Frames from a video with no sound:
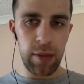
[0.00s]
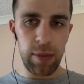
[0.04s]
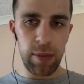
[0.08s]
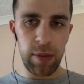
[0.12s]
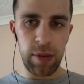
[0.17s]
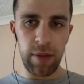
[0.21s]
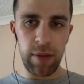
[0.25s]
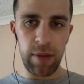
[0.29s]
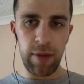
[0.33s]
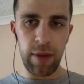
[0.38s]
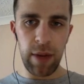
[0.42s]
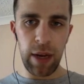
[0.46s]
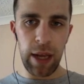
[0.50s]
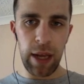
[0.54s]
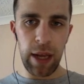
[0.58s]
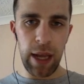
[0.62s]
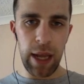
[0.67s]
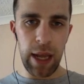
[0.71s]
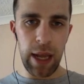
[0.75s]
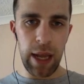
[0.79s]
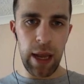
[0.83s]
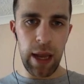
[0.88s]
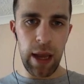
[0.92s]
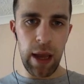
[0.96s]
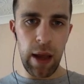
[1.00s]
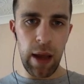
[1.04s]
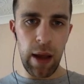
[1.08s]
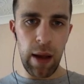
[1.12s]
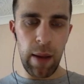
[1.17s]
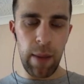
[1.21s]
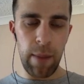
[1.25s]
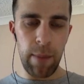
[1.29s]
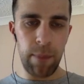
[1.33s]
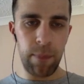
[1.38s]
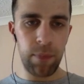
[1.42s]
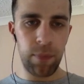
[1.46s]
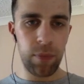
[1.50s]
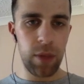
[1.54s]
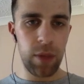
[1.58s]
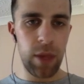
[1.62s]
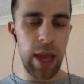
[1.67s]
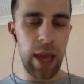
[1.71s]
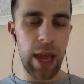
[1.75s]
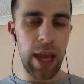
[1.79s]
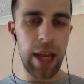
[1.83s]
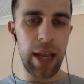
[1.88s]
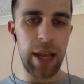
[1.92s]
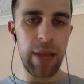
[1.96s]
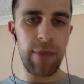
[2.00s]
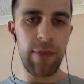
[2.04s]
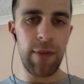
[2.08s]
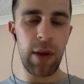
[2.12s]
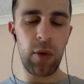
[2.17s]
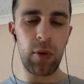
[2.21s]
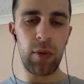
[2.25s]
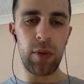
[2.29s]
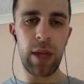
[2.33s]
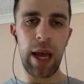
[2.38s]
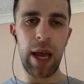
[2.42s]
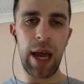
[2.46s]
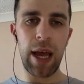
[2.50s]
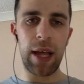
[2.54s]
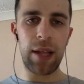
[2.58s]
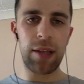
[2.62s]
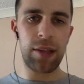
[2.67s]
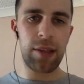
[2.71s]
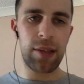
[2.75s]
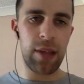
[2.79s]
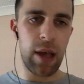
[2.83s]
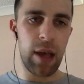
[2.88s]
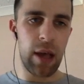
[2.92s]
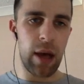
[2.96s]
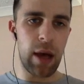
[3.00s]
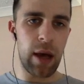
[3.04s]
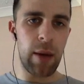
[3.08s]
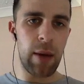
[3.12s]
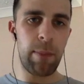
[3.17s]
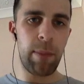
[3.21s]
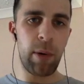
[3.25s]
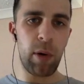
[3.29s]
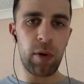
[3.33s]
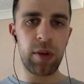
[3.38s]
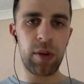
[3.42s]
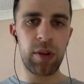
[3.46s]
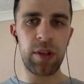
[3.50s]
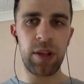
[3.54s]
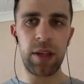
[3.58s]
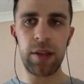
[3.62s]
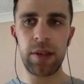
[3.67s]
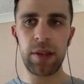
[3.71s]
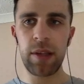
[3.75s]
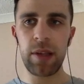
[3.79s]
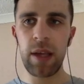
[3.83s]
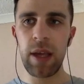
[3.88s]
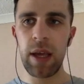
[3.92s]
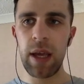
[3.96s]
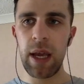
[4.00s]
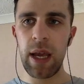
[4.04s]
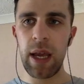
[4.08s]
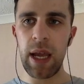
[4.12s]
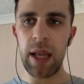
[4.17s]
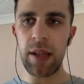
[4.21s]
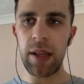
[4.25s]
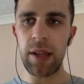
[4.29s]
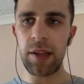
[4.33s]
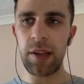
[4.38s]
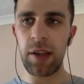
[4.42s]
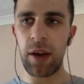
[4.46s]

specifically um, any field that has uh, boxes in the